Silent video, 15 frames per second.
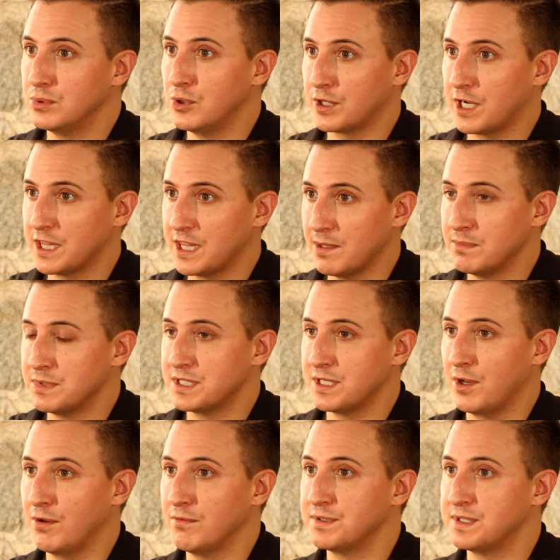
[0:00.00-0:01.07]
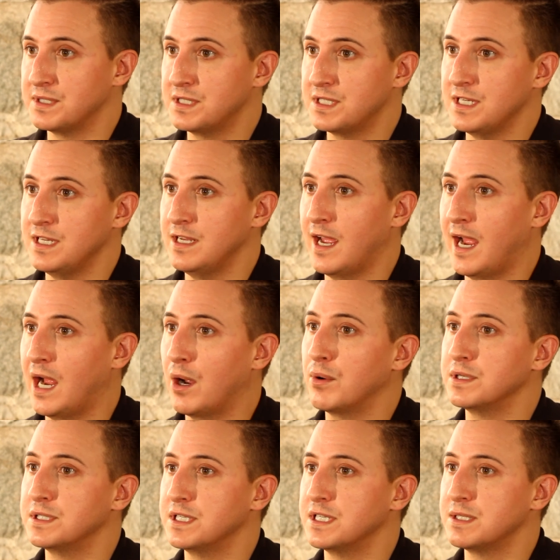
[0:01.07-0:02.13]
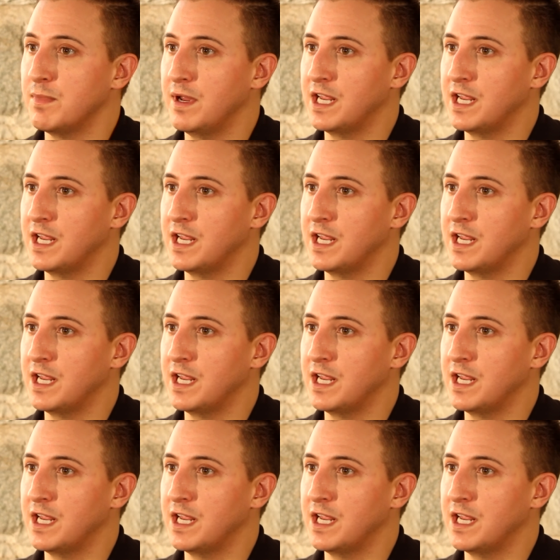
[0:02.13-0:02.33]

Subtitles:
look at themselves and see, how is this